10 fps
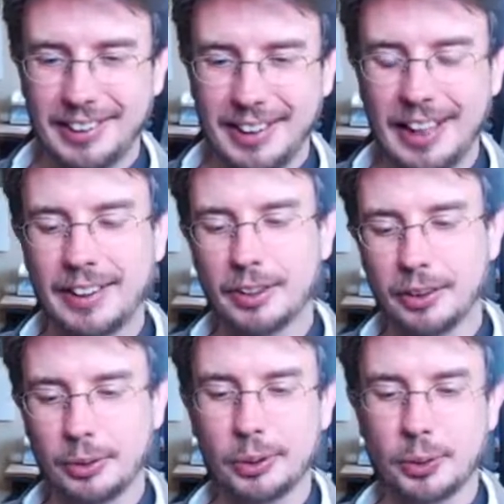And they're in
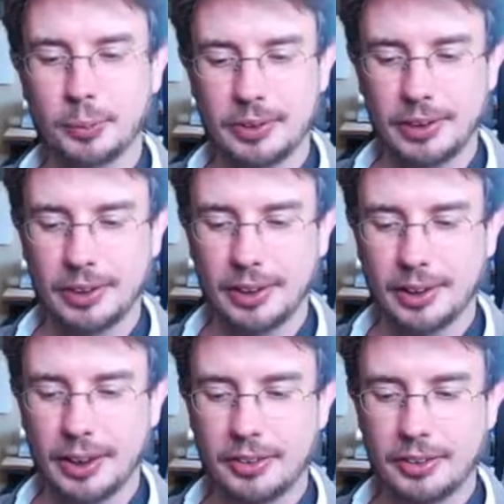an awkward position. They can
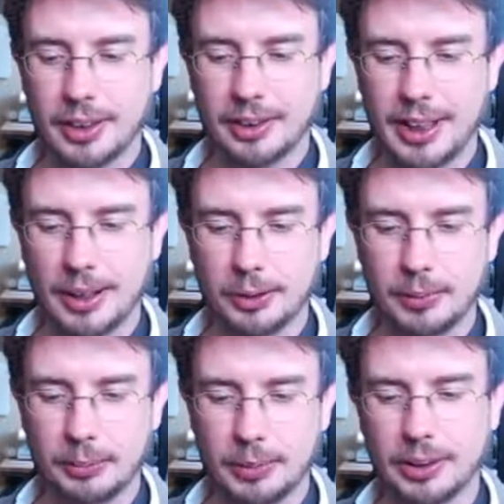either try to counter me
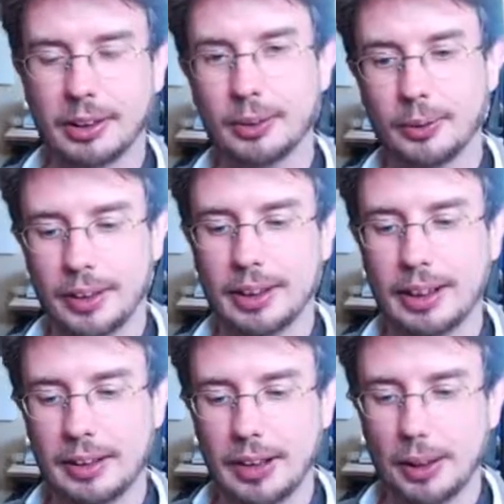immediately or they can
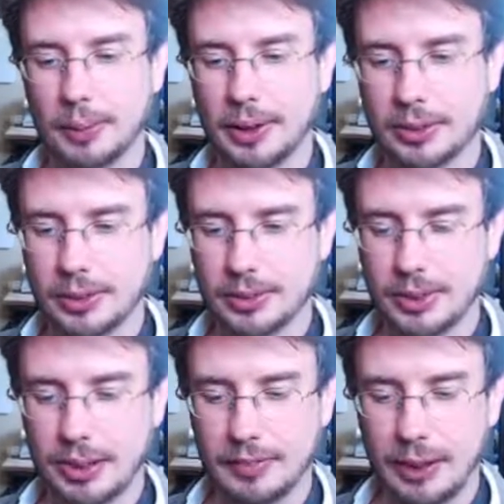level up, and they chose to
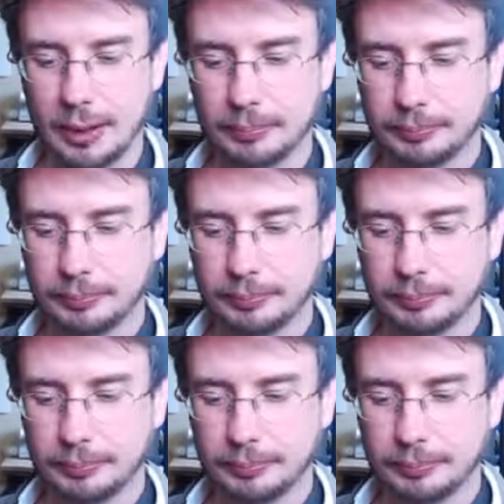level up.